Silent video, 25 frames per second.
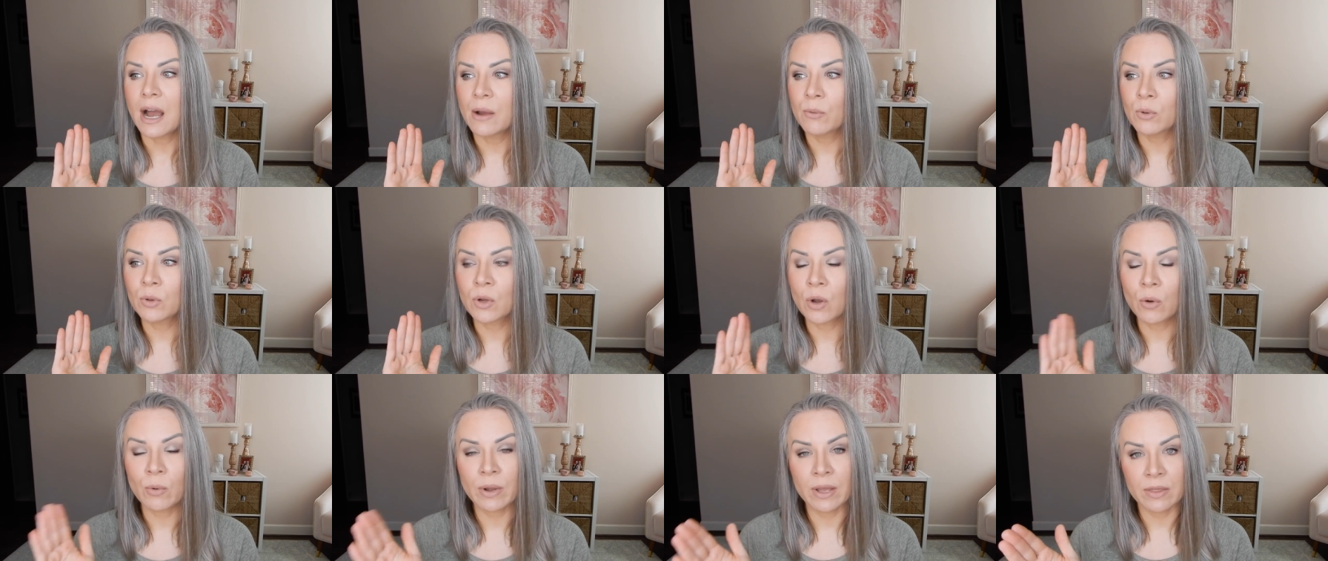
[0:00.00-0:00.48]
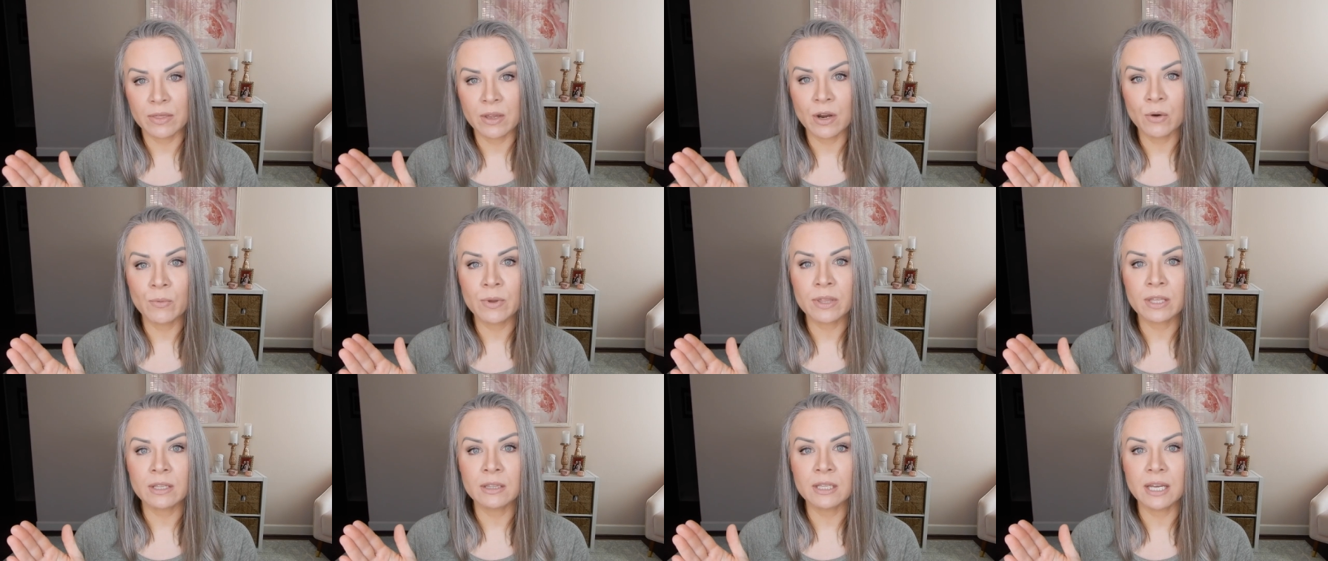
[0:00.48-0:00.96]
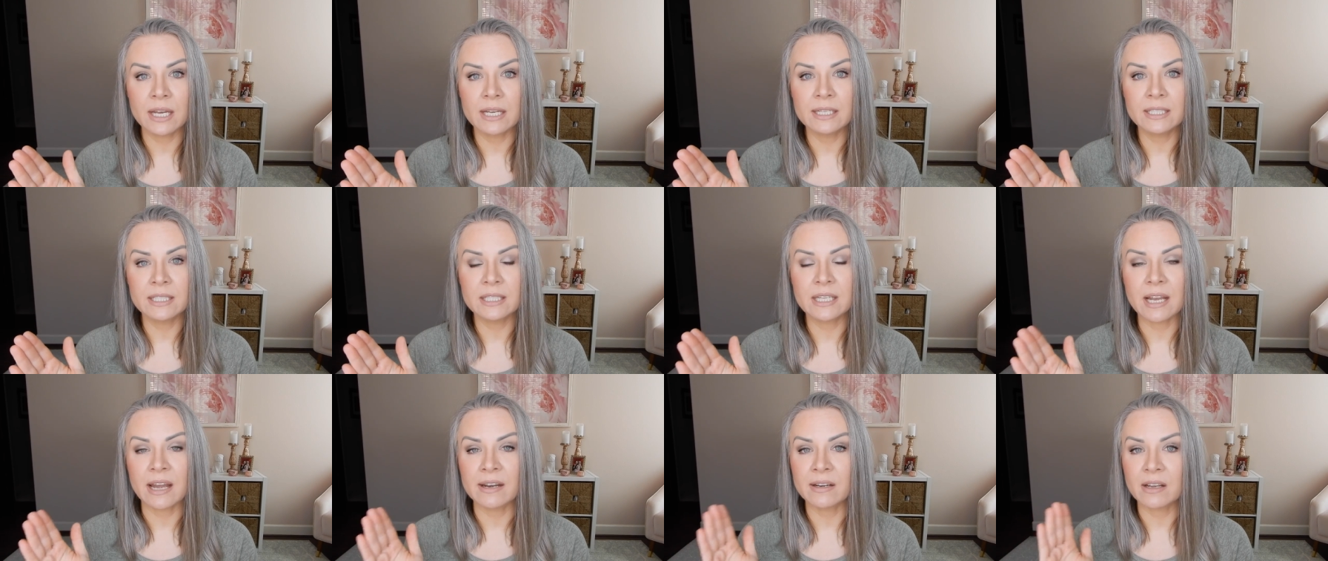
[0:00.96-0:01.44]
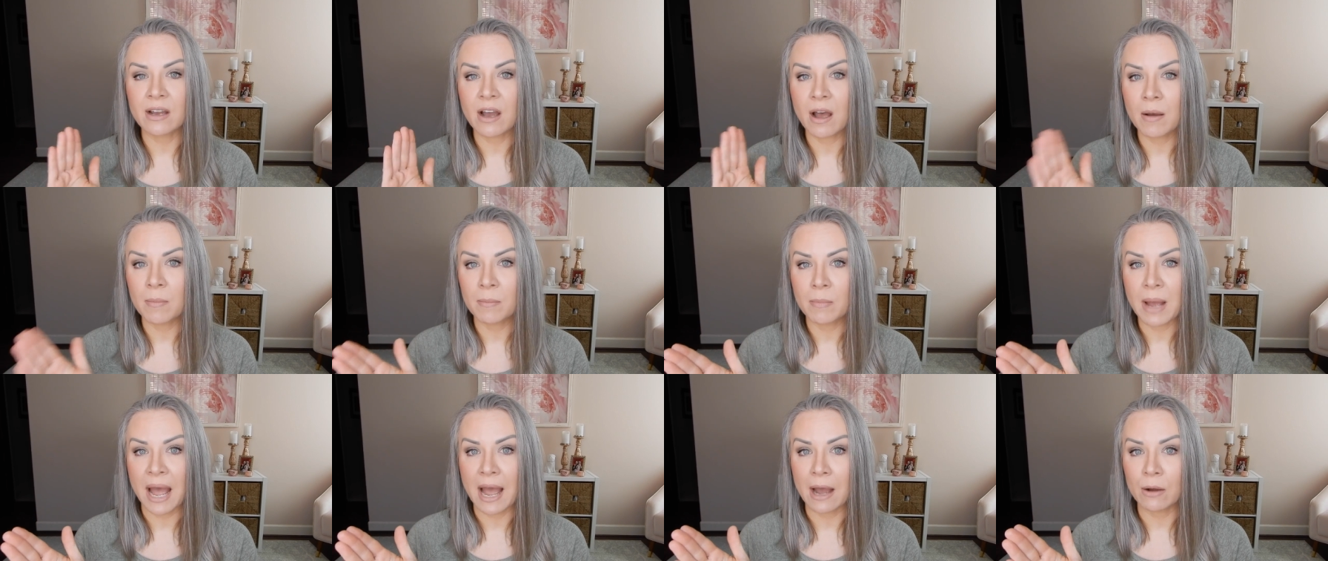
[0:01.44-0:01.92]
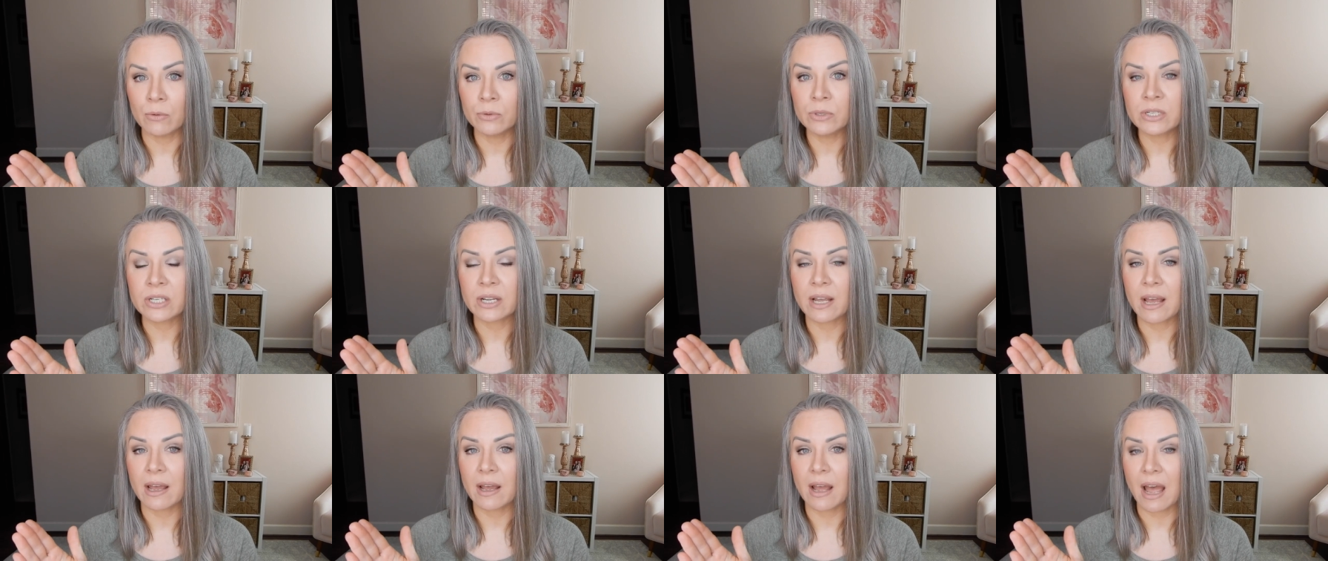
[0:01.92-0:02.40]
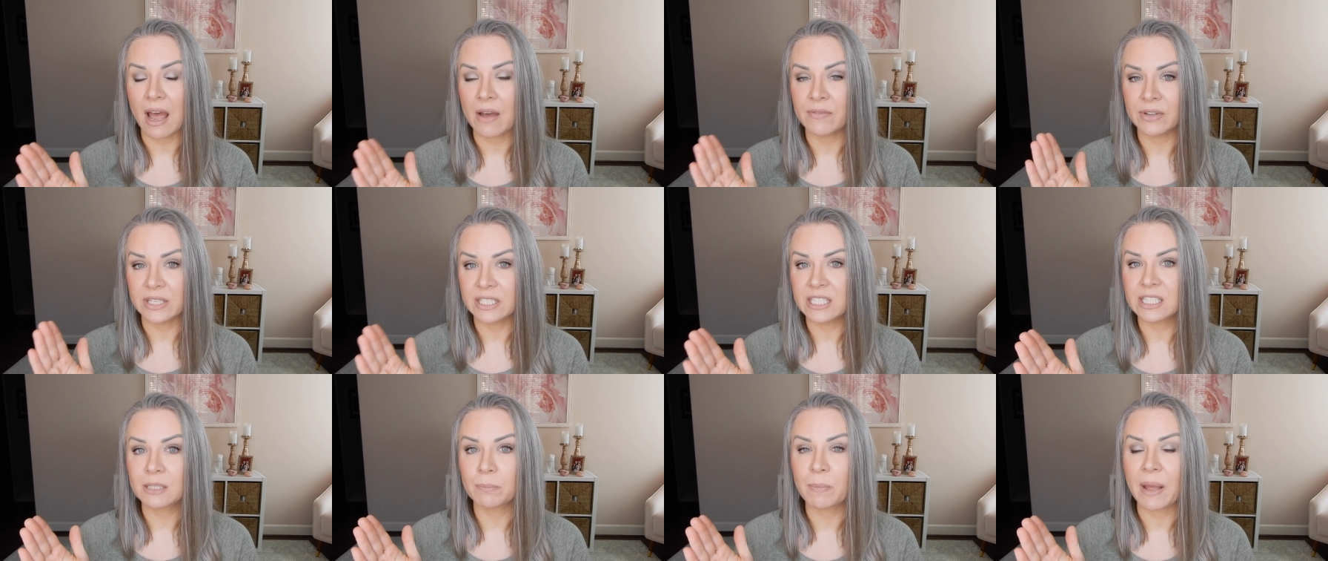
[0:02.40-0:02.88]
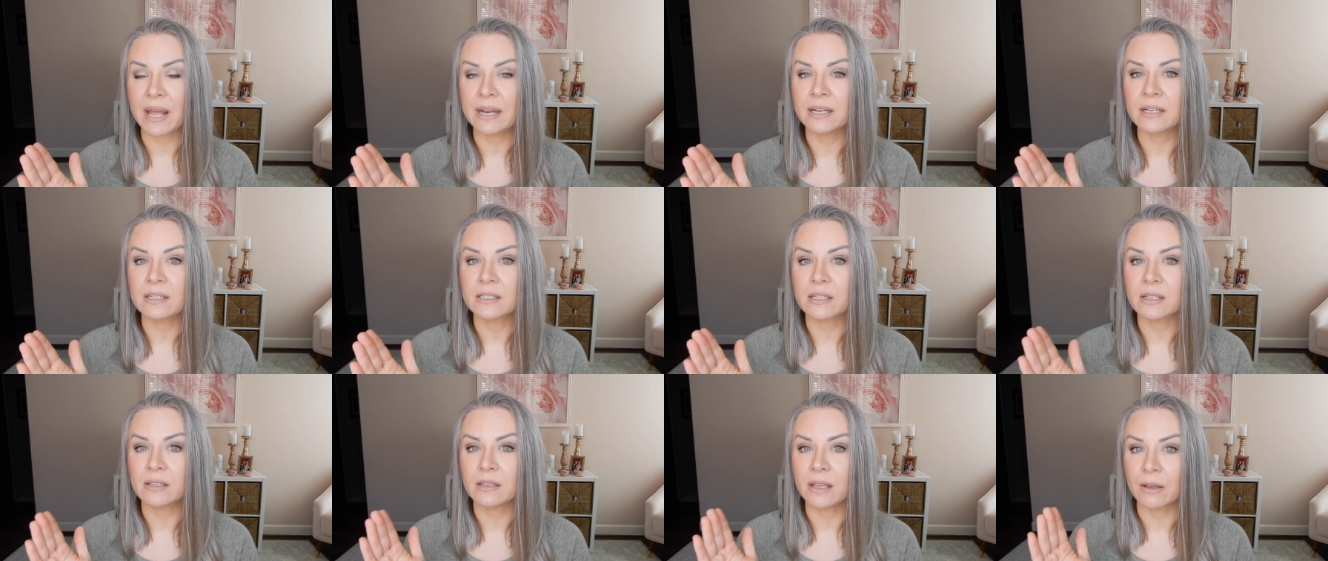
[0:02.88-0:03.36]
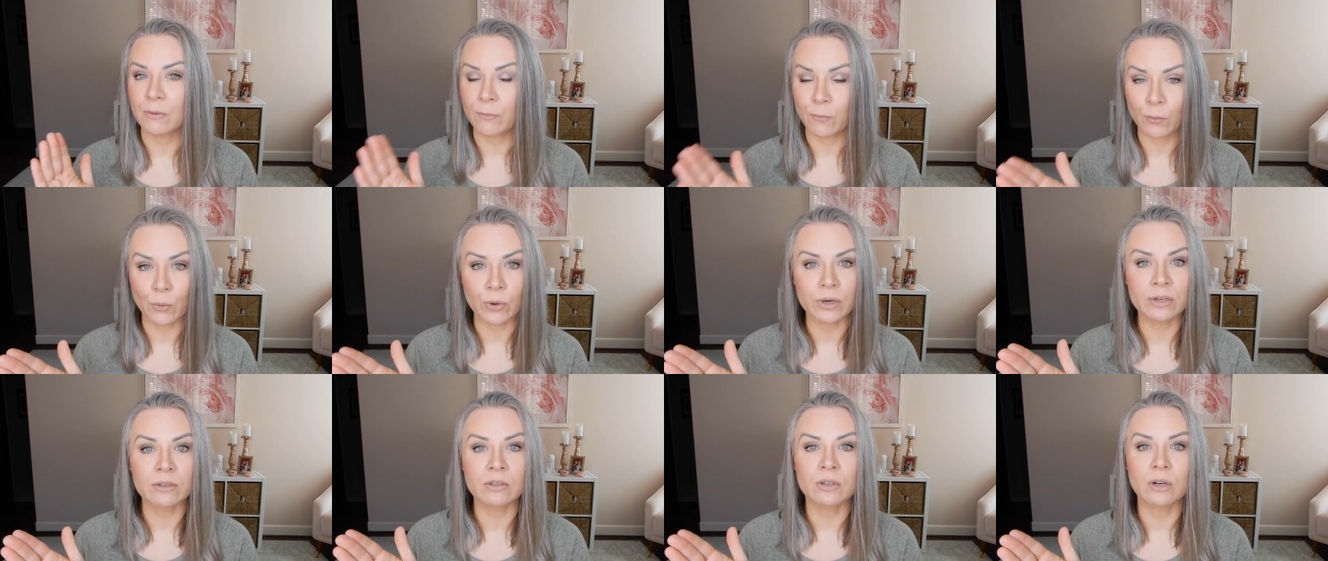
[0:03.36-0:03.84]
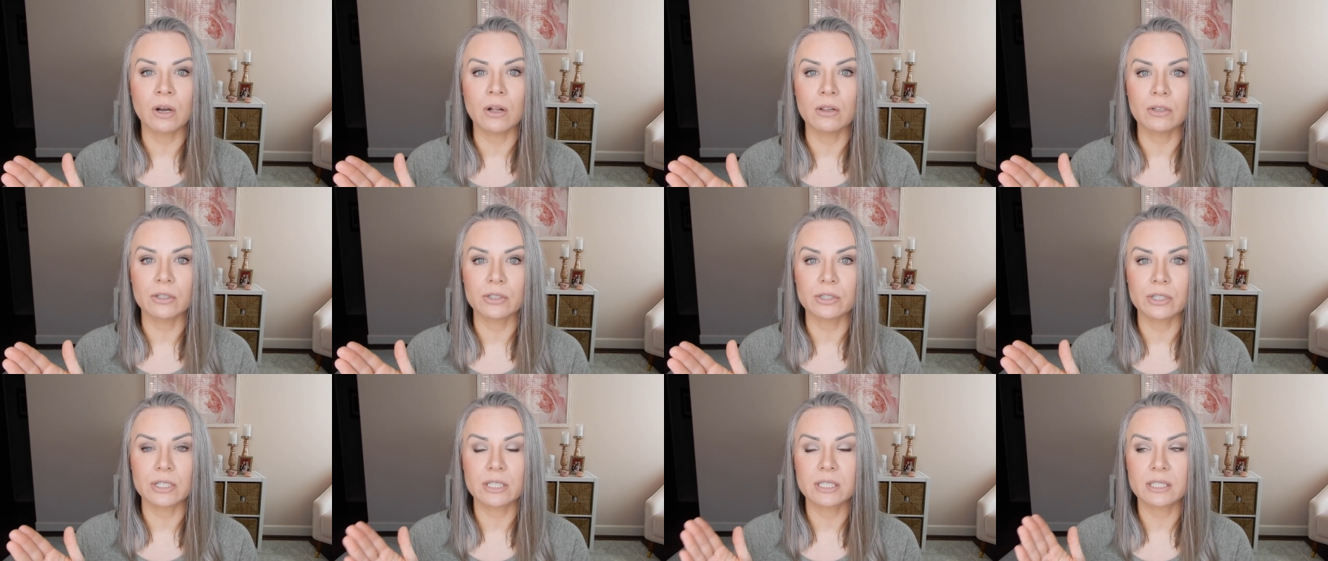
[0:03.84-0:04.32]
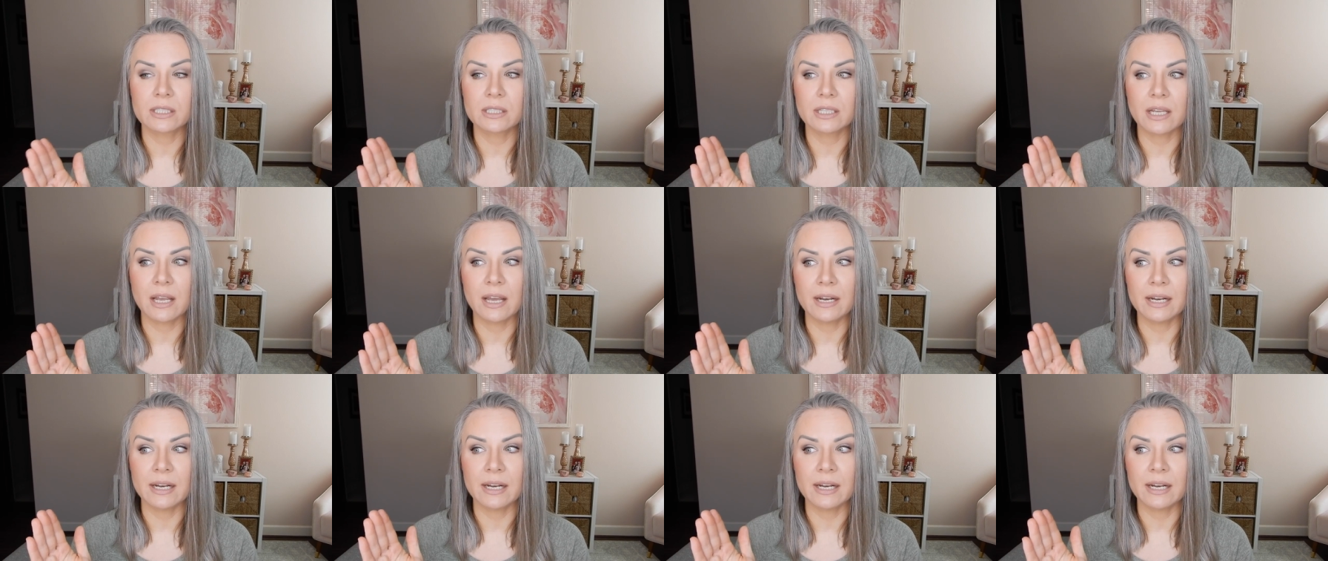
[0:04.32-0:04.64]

I will go in there with a list and come out having spent like $400.